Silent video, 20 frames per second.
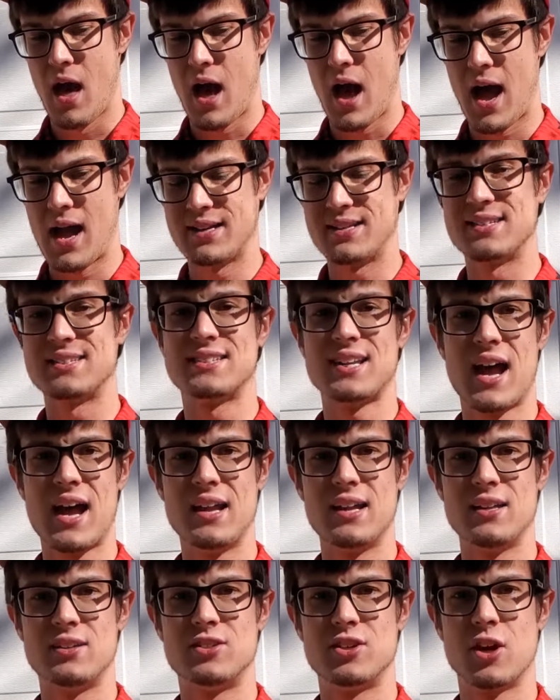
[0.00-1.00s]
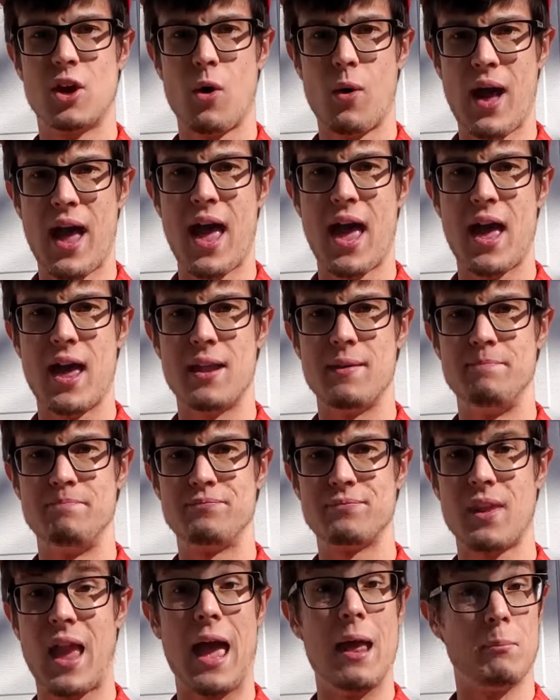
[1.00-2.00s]
I decided to go ahead
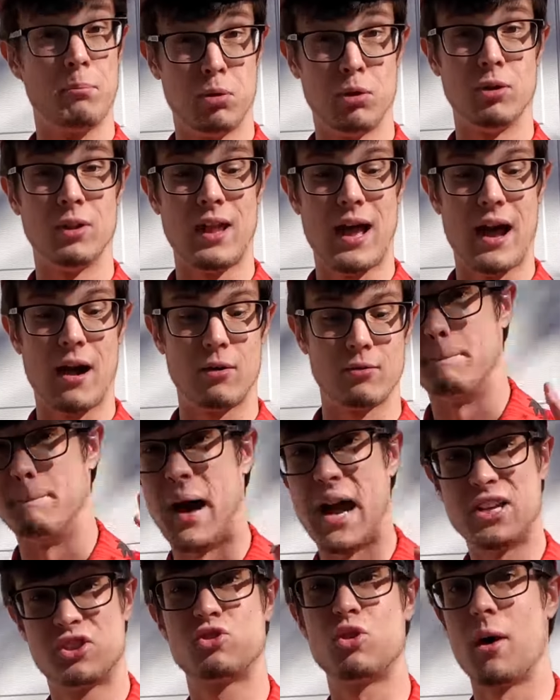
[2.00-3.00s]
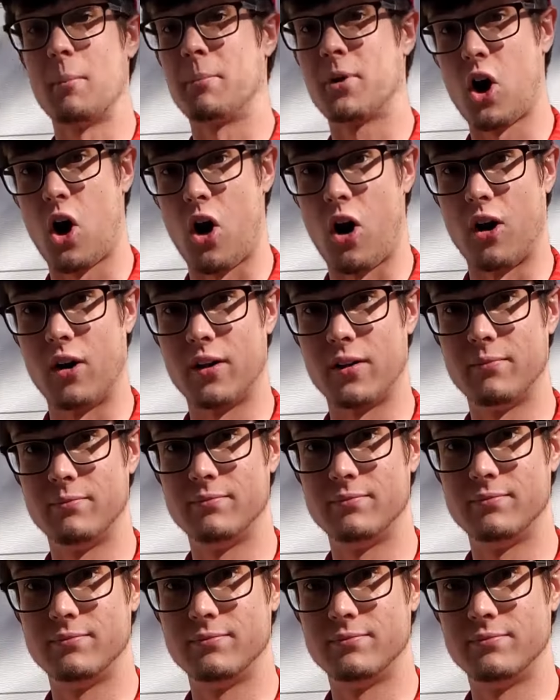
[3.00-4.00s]
and pull out my trump card.
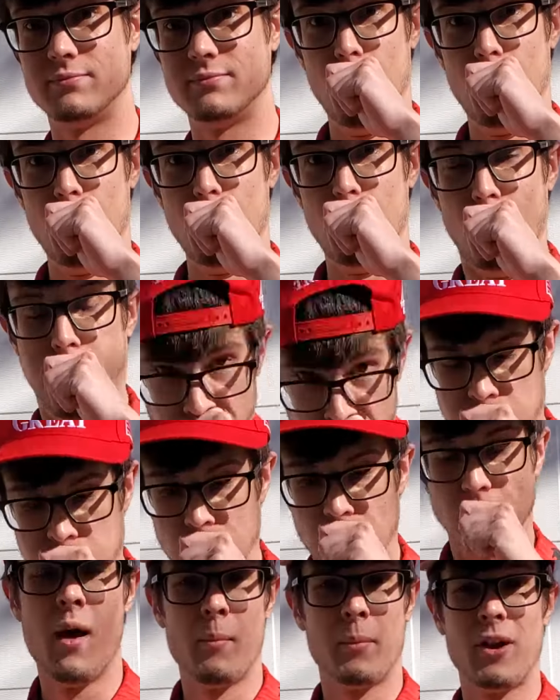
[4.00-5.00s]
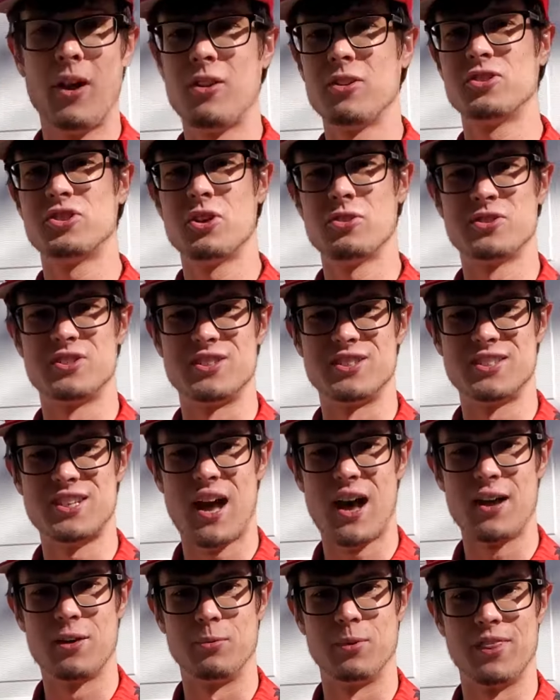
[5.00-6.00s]
But all jokes
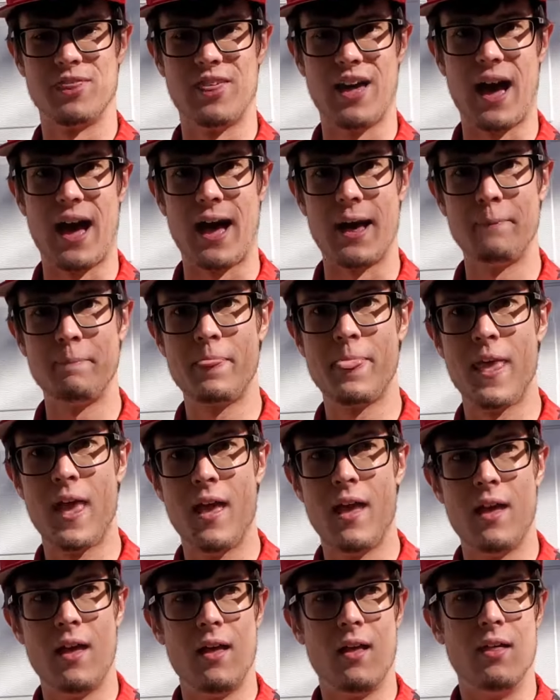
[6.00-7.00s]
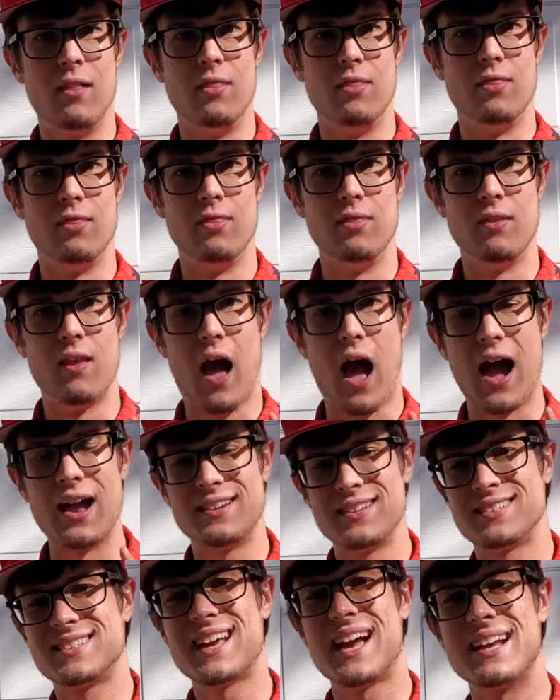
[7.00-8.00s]
aside with that, I
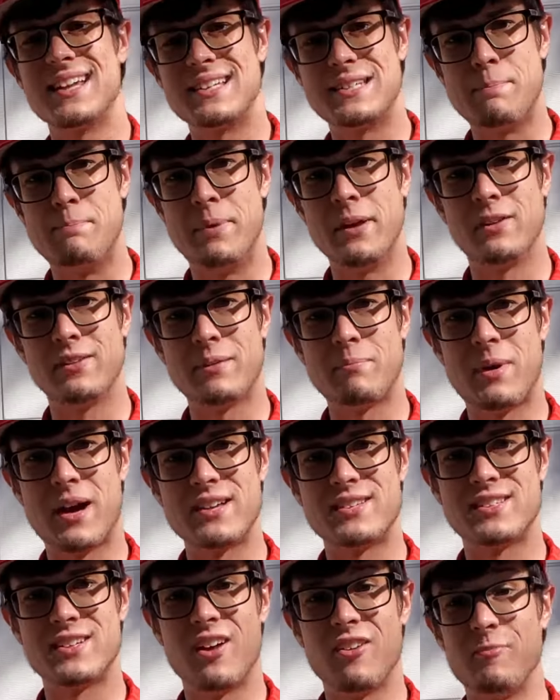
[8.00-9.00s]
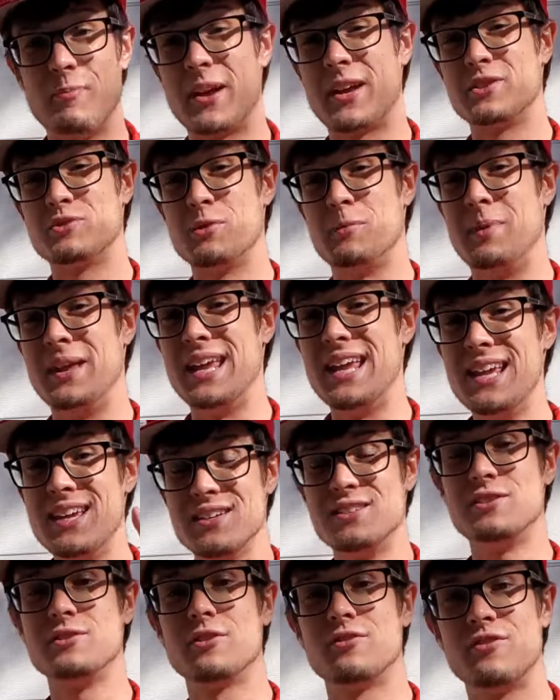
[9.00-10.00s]
decided to build it myself because it would be
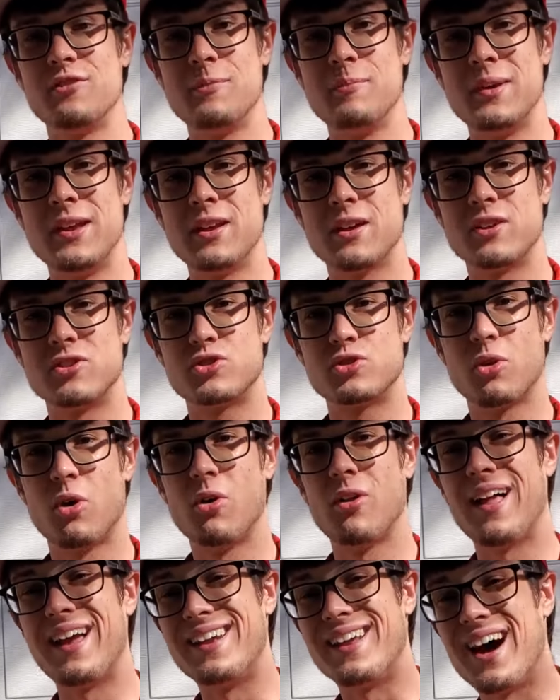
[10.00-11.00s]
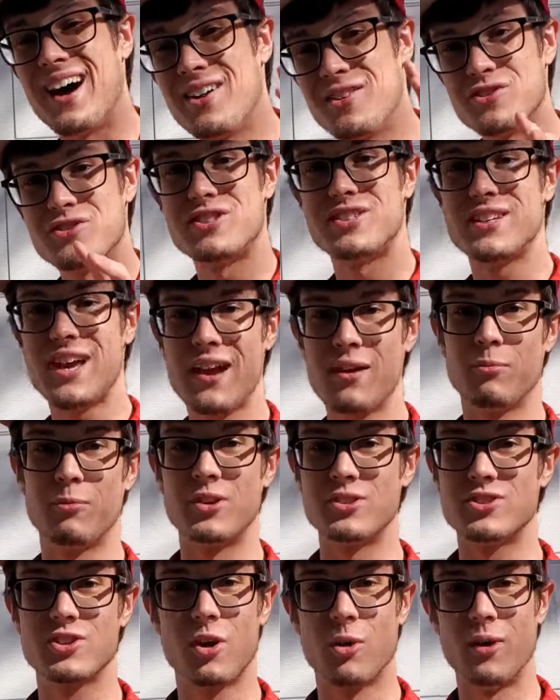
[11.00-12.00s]
easier for me to control and to understand
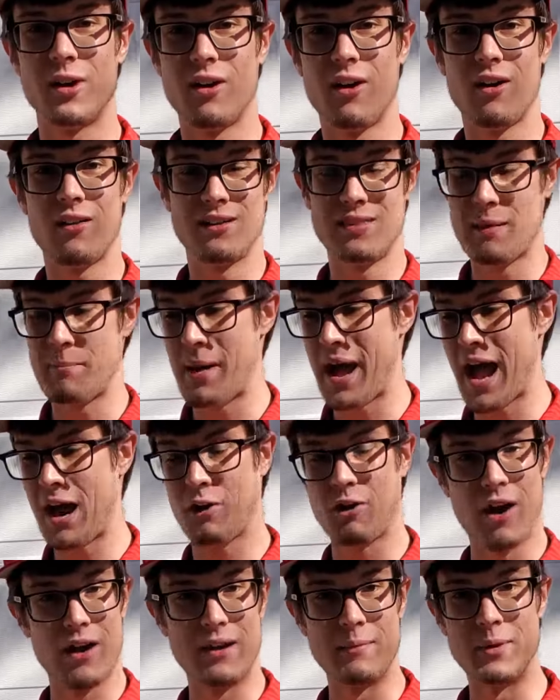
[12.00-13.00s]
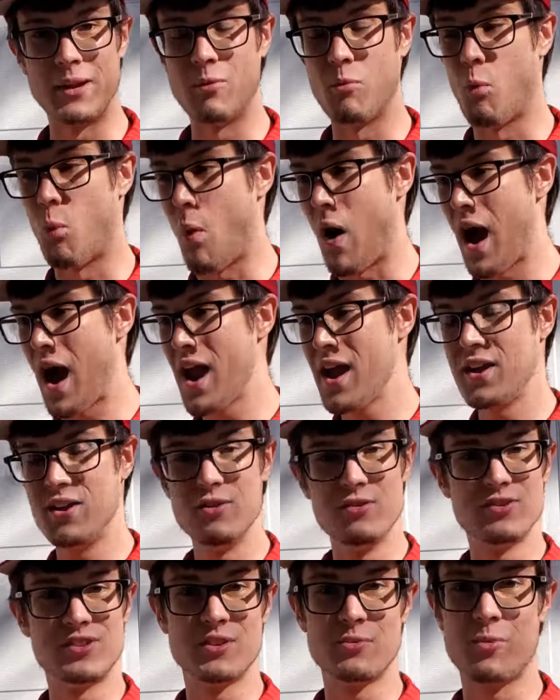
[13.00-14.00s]
what's going on in the background. I mean, why
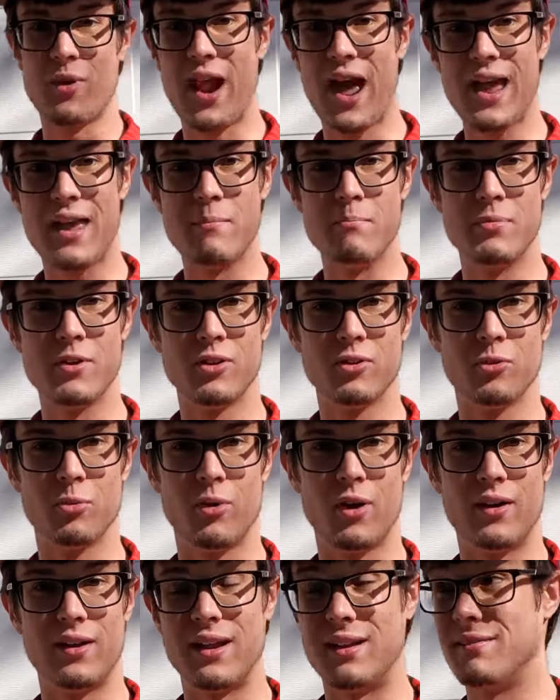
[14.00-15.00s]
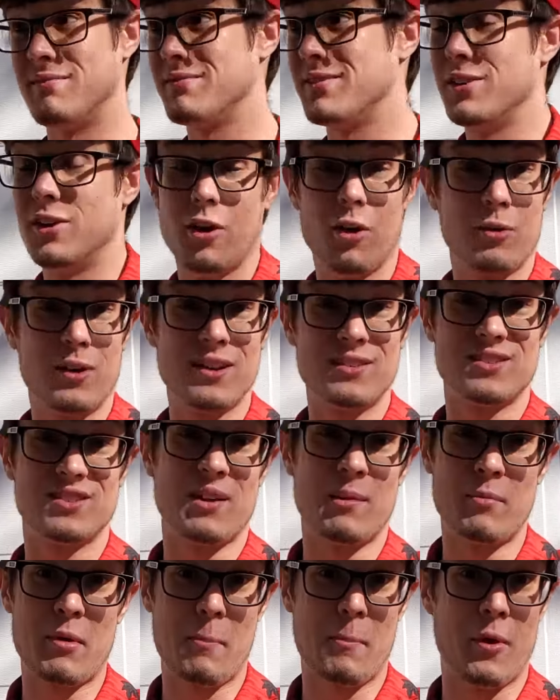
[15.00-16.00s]
use it when I can build one and, get
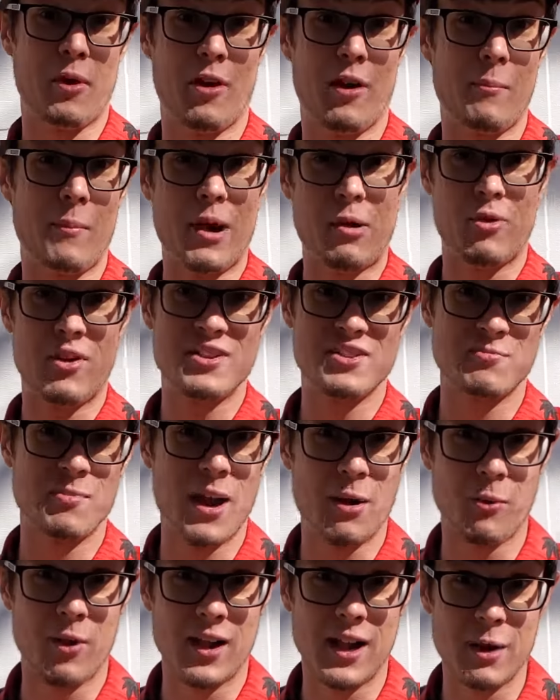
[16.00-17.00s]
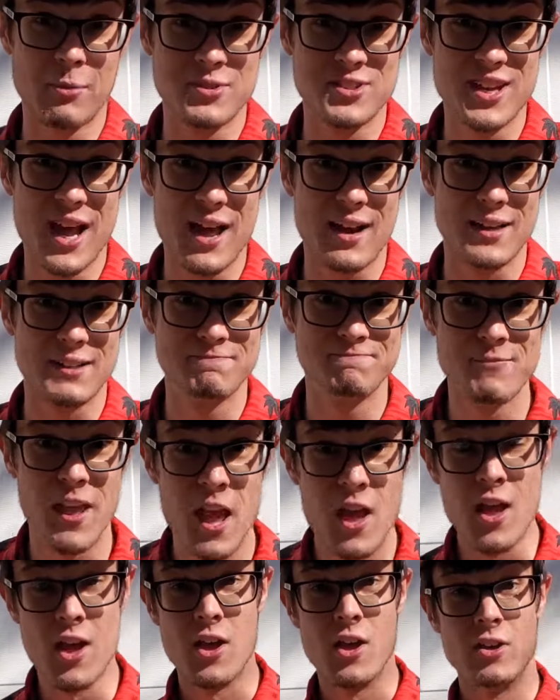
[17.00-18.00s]
something to put on my resume while I was at it?
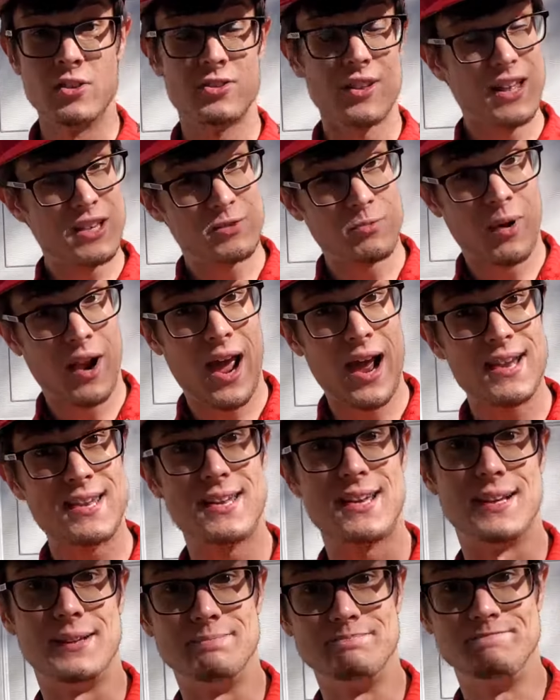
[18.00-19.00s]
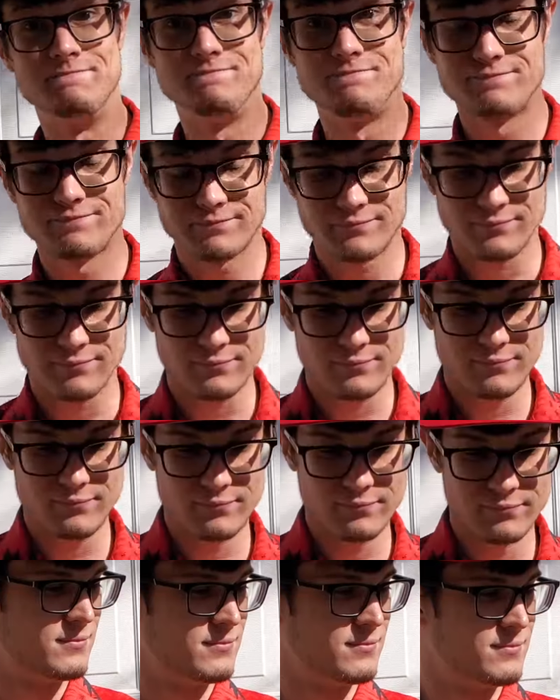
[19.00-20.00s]
So that's what I did.
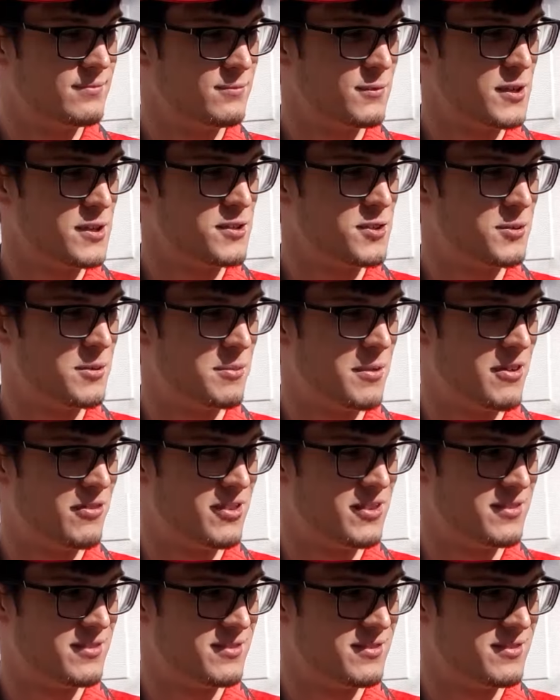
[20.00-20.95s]
What are you doing, Muffin?